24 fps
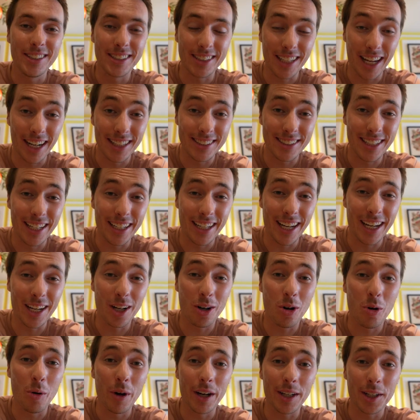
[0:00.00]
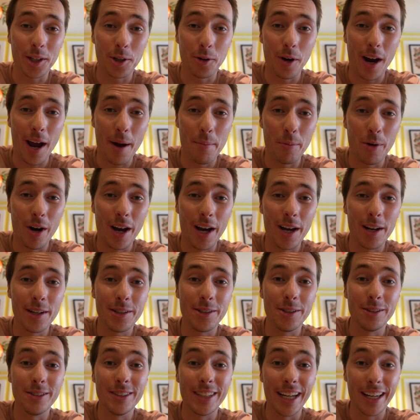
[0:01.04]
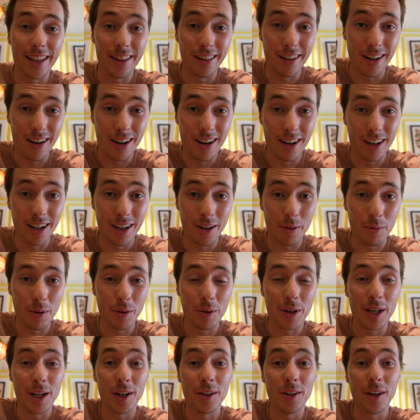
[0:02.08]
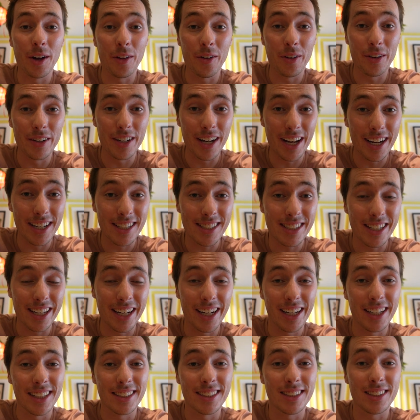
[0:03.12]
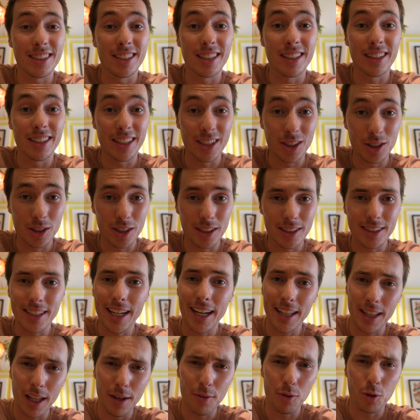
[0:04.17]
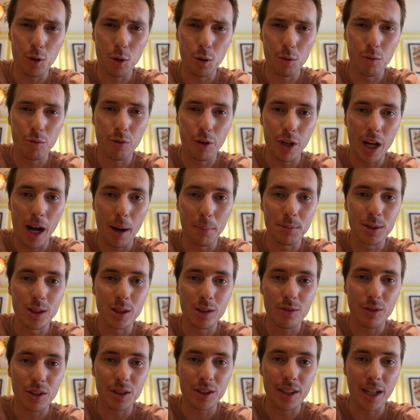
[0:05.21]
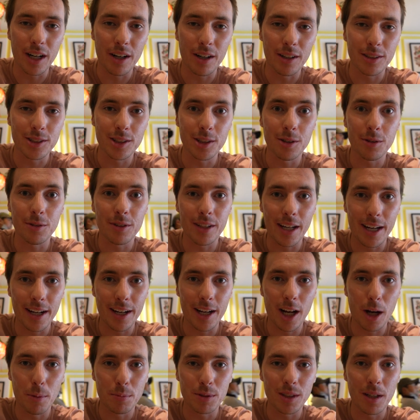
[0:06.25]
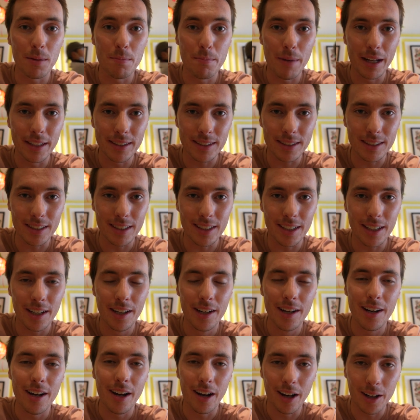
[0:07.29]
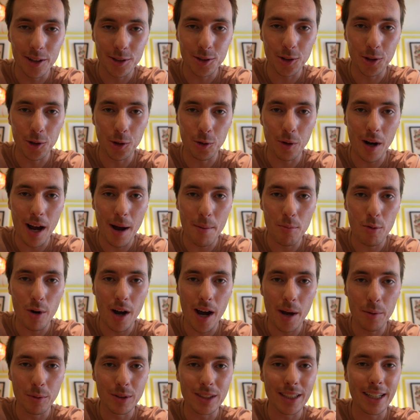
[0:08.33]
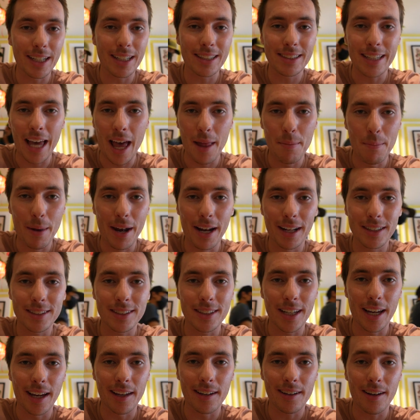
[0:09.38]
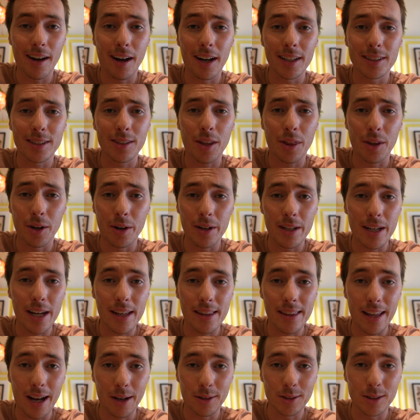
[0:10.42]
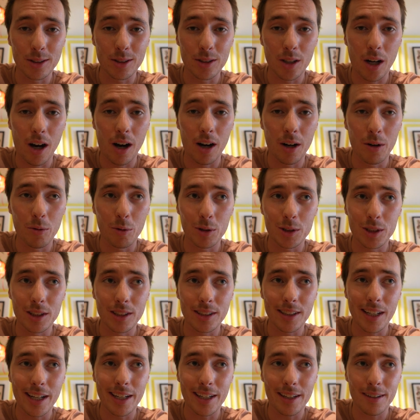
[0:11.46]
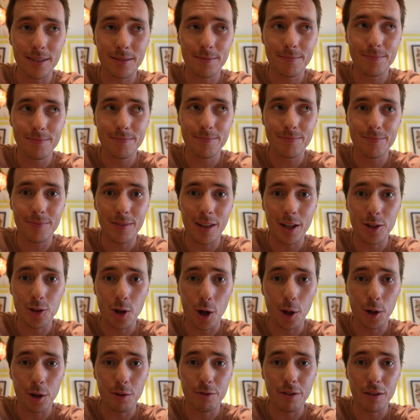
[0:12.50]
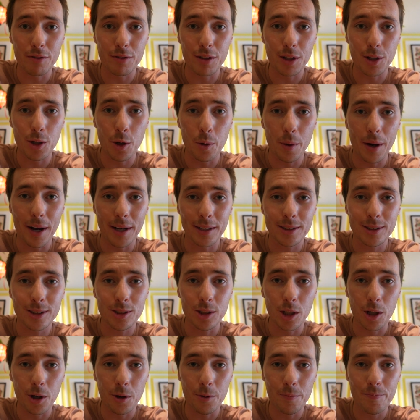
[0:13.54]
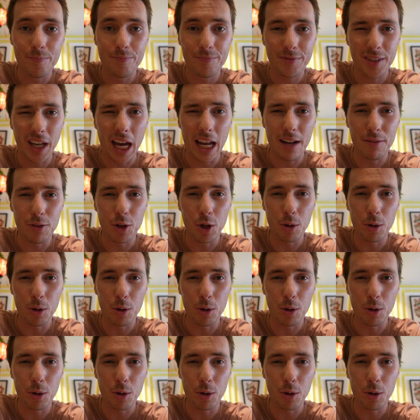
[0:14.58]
Decided to take a quick grab ride to Den Long. We were here the other night and it is delicious, and they have gluten-free options for Sarah, so that helps immensely. Also, the grab ride was like ten minutes and cost thirty-eight thousand dong, which is like a dollar fifty U S, so kind of a